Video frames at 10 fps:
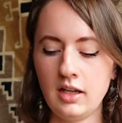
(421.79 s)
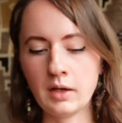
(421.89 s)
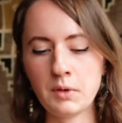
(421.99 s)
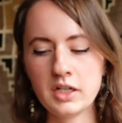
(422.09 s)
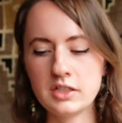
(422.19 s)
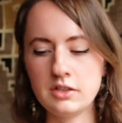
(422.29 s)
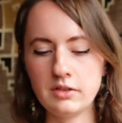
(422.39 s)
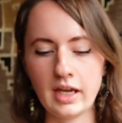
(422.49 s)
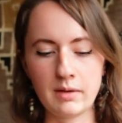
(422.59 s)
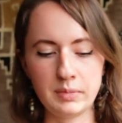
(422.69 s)
I wanted to do
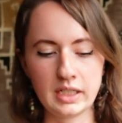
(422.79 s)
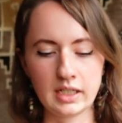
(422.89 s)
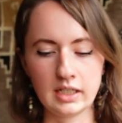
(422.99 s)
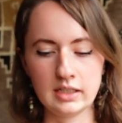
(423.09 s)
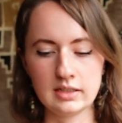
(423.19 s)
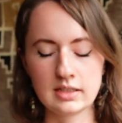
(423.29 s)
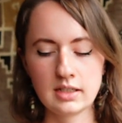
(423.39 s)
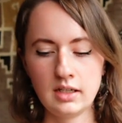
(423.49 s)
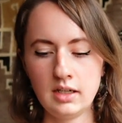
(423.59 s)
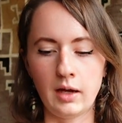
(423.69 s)
that because
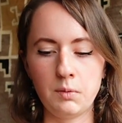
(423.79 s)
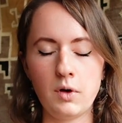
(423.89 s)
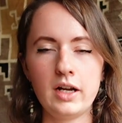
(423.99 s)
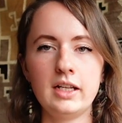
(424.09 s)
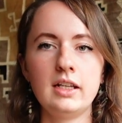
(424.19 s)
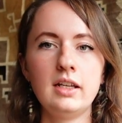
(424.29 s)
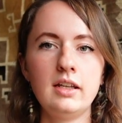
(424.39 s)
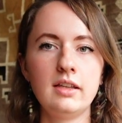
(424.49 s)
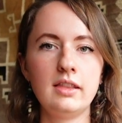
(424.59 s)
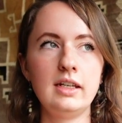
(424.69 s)
I wanted
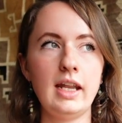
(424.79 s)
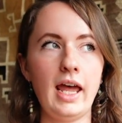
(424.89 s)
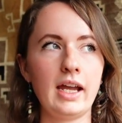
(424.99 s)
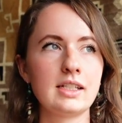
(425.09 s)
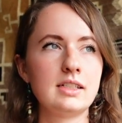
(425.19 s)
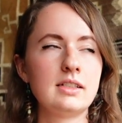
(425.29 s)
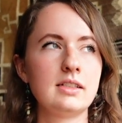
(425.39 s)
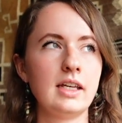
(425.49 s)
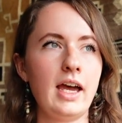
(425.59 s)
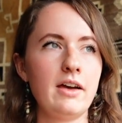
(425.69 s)
the neck
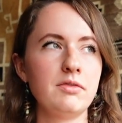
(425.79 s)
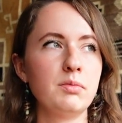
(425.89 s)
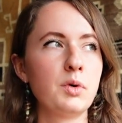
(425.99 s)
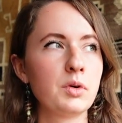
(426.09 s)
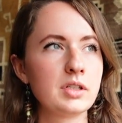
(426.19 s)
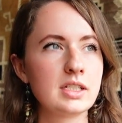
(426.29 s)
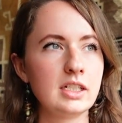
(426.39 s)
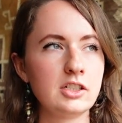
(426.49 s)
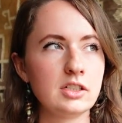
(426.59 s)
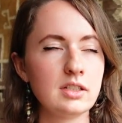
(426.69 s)
to have more
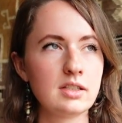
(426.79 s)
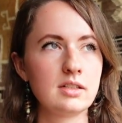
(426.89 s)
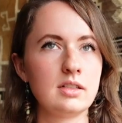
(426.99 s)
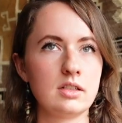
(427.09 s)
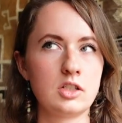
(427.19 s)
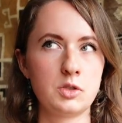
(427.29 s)
stitches to